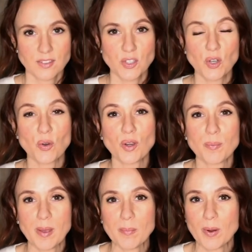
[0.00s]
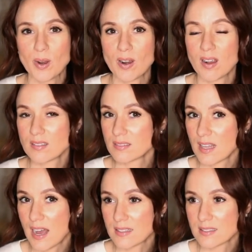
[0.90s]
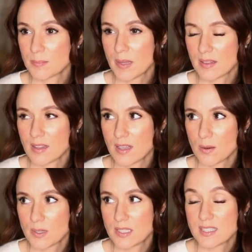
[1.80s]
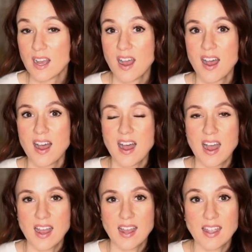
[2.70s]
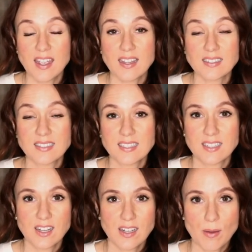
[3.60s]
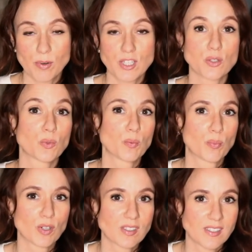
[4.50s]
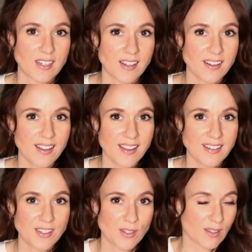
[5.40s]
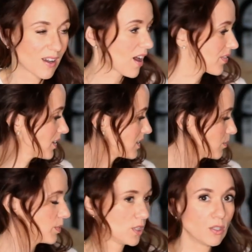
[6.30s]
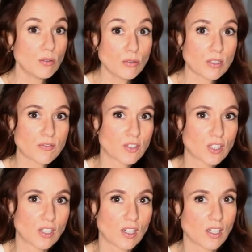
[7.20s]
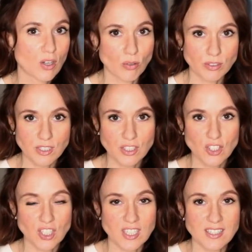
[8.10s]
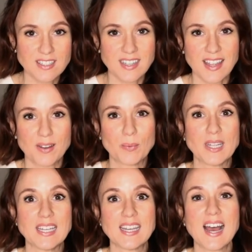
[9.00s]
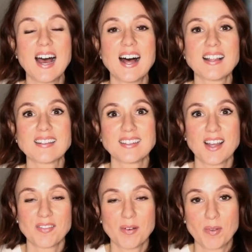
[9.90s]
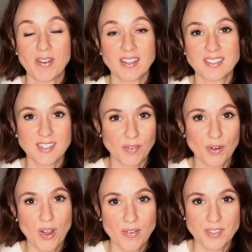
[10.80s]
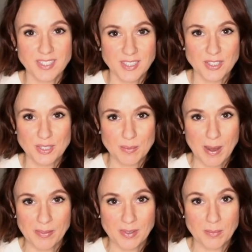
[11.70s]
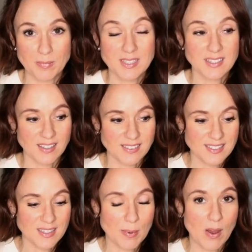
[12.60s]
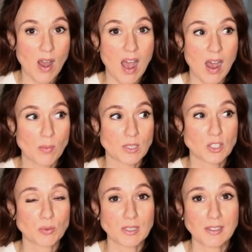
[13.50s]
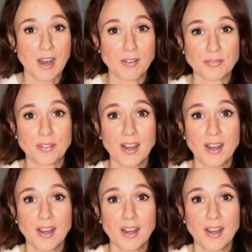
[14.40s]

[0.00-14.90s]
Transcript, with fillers: So you remember last month, I think it was, I did a collaboration with Brooklinen, and you got these beautiful golden sheets, and we love them. We've had several conversations about them since, about how much we love